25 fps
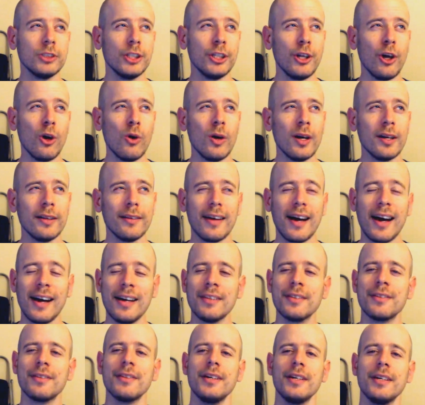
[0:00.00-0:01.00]
you know what,
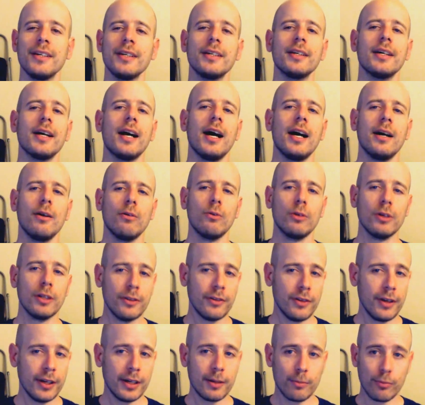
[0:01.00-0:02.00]
I think I
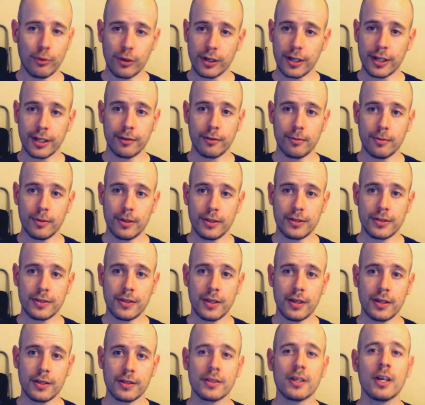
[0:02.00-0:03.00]
want to take a break from these
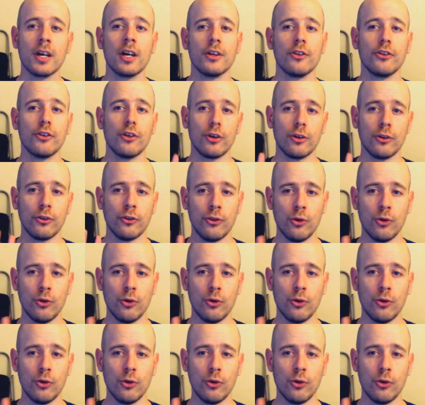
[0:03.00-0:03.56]
things. There